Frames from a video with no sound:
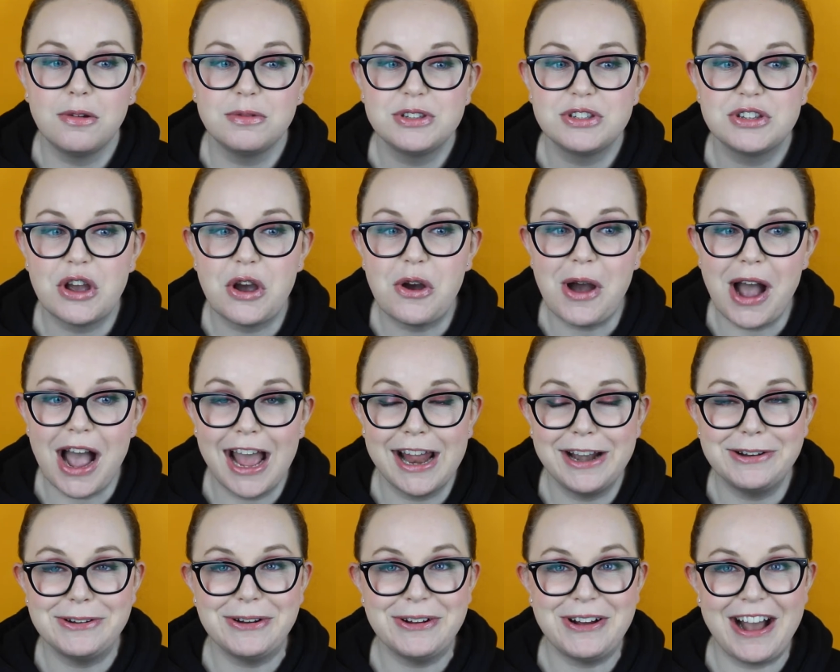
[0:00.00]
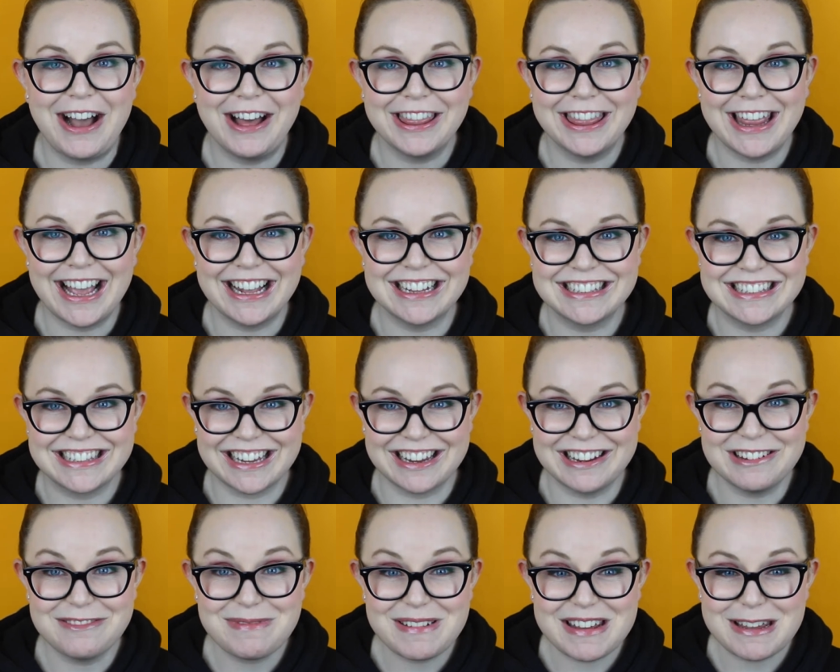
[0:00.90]
So I don't know how that's
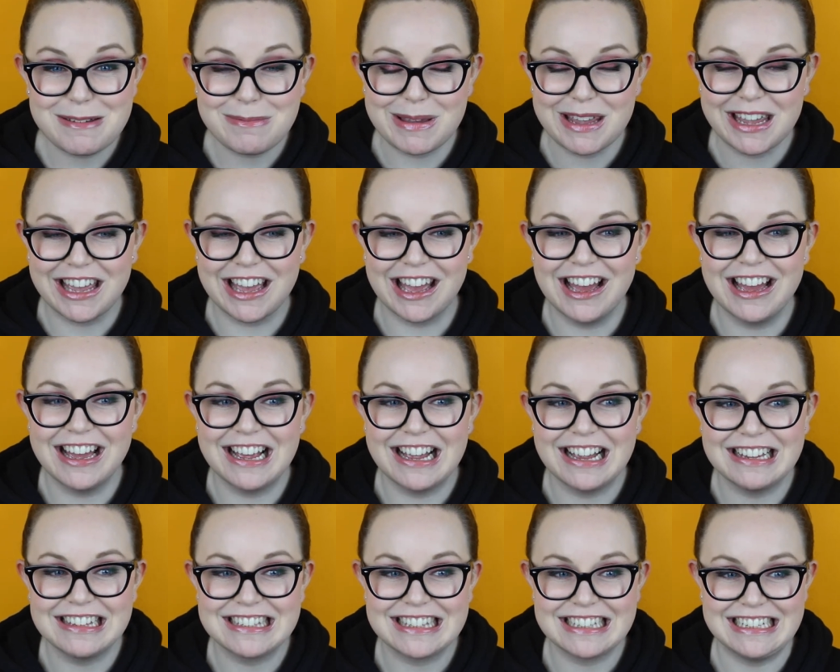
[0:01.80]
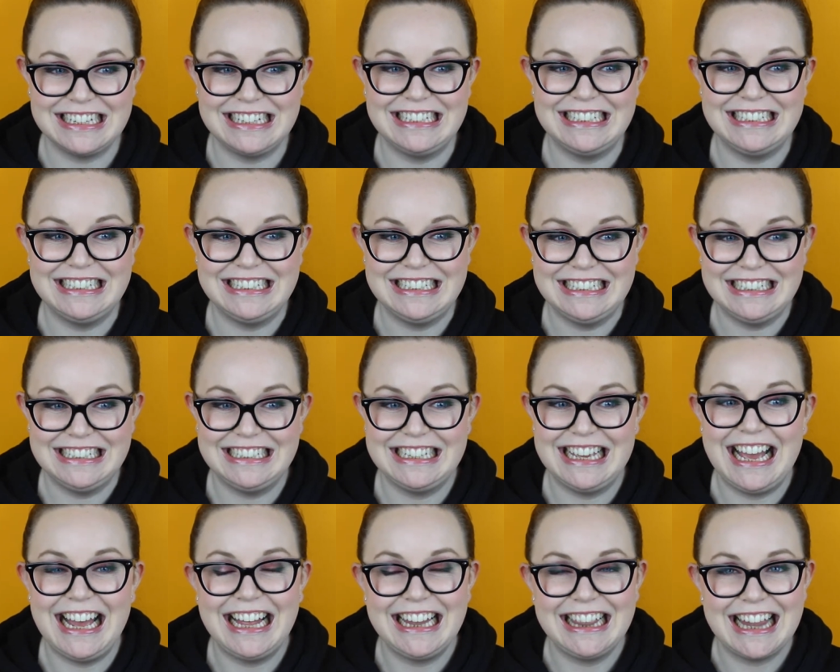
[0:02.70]
gonna be because
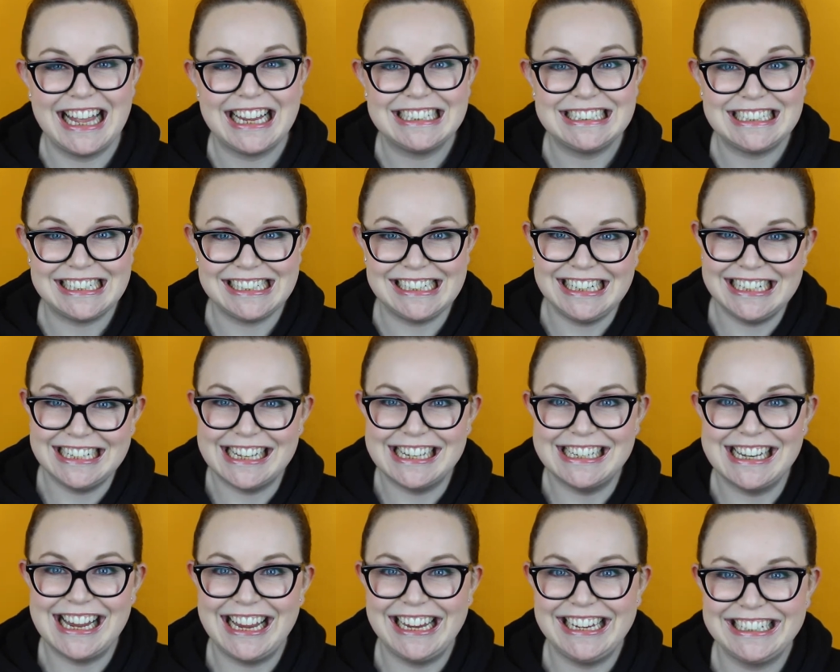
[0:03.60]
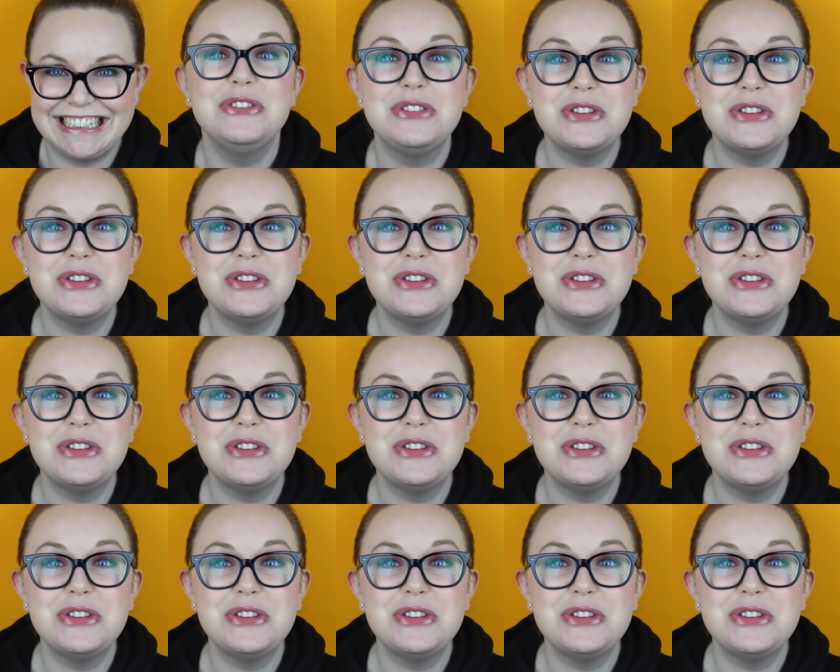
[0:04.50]
I like to eat at night.